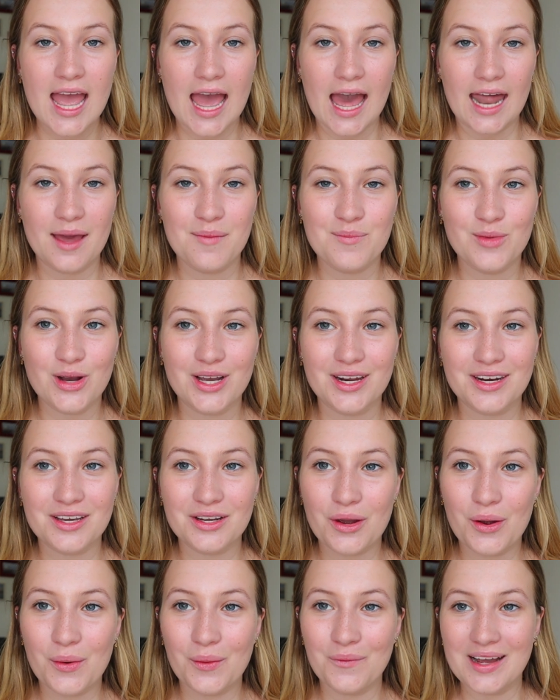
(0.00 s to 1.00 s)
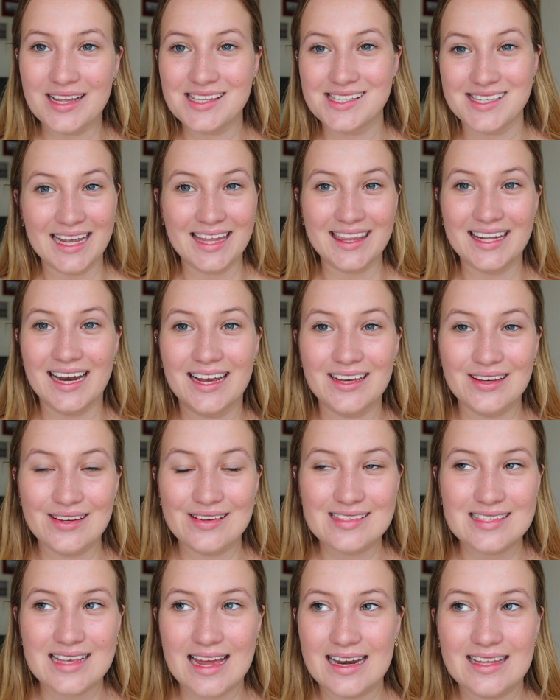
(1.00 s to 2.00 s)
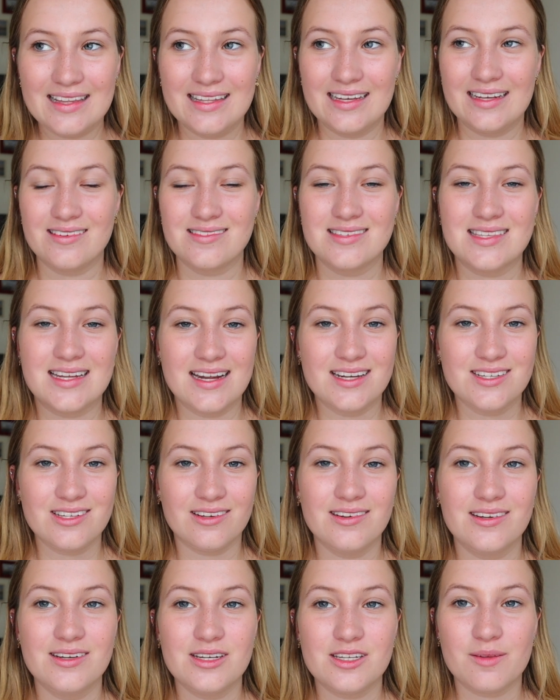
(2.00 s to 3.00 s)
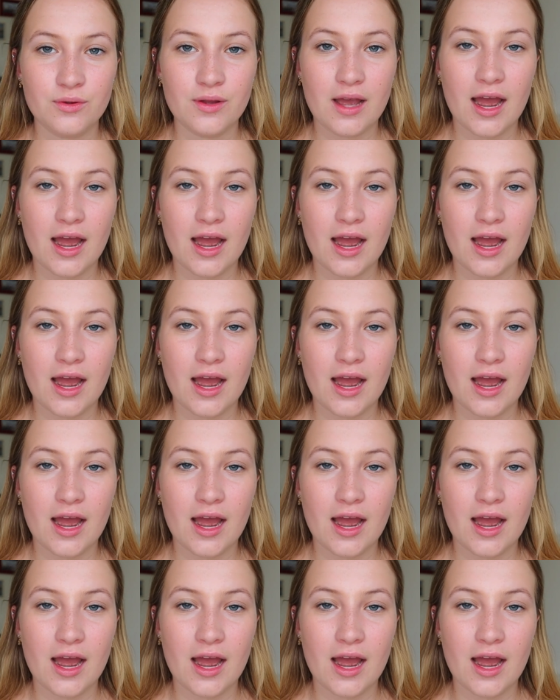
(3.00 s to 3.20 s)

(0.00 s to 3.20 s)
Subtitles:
And I'm not gonna go and say that I use anything else that I don't.